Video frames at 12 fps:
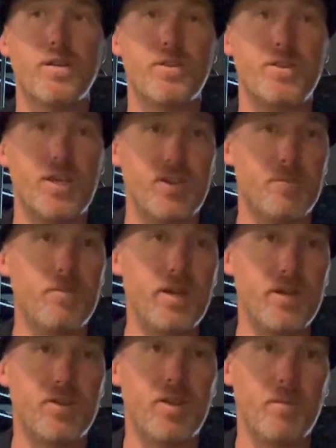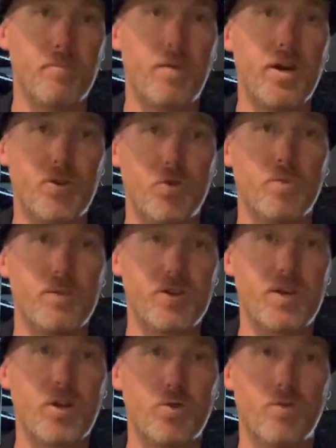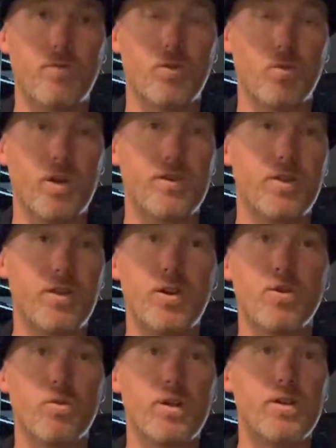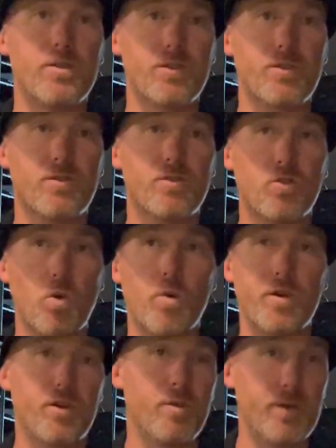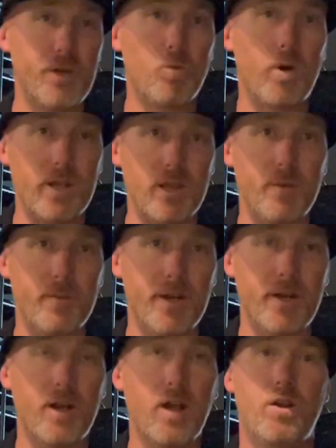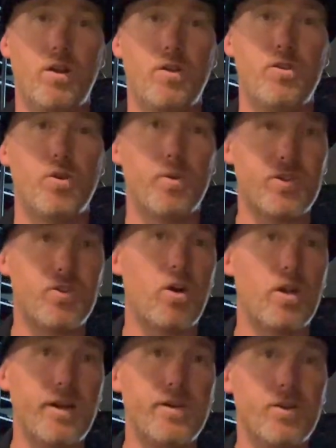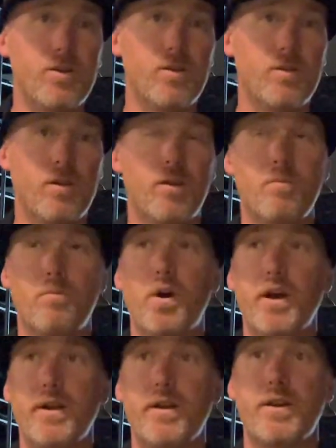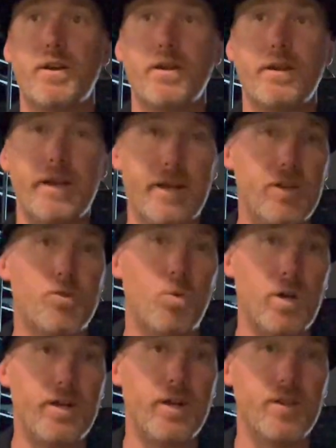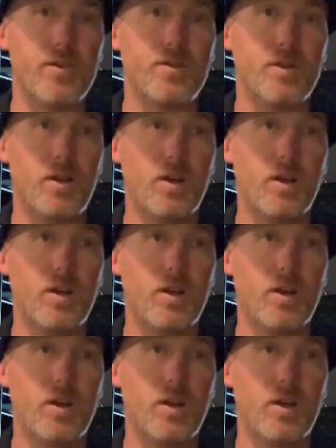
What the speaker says: This means that my tournament schedule for the rest of the year is going to be quite limited. So it's not ideal, but it is what it is.